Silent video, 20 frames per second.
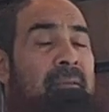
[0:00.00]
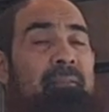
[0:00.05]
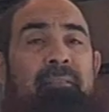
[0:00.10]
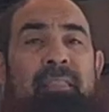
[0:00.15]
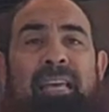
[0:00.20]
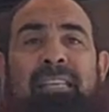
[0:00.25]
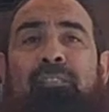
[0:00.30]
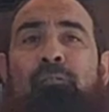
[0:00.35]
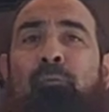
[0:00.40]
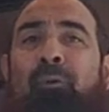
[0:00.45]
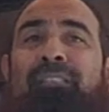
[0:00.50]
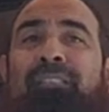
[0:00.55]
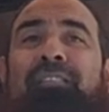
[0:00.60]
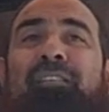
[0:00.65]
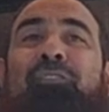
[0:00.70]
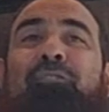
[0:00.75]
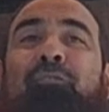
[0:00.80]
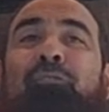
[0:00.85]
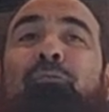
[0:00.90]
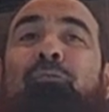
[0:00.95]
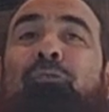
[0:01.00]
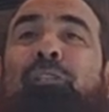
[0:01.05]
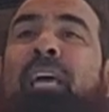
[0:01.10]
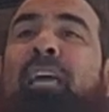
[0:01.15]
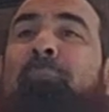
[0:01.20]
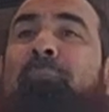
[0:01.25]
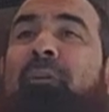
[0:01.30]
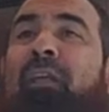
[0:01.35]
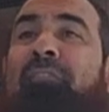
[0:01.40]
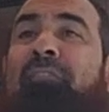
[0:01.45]
That's what they do
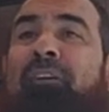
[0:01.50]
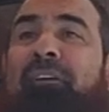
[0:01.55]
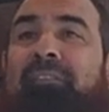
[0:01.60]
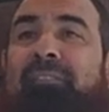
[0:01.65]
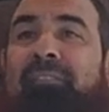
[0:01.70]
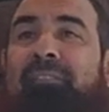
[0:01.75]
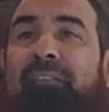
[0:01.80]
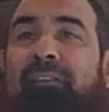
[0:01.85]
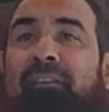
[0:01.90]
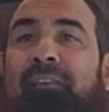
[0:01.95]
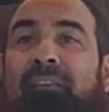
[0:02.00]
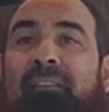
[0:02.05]
today, brothers.